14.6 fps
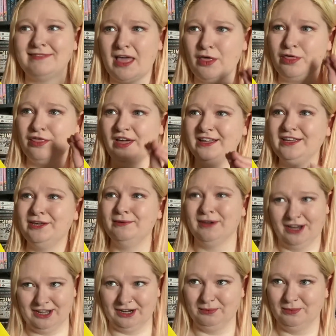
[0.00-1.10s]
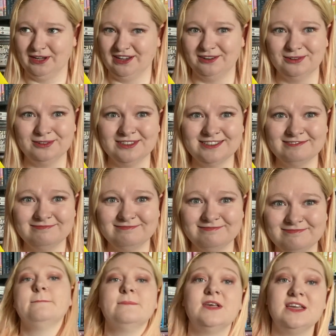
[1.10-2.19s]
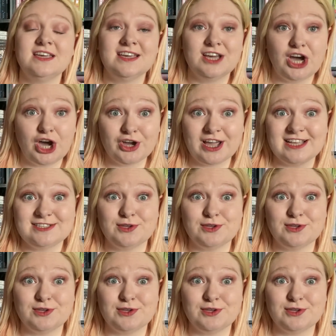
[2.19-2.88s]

Thank you, Colour Wheel. Okay,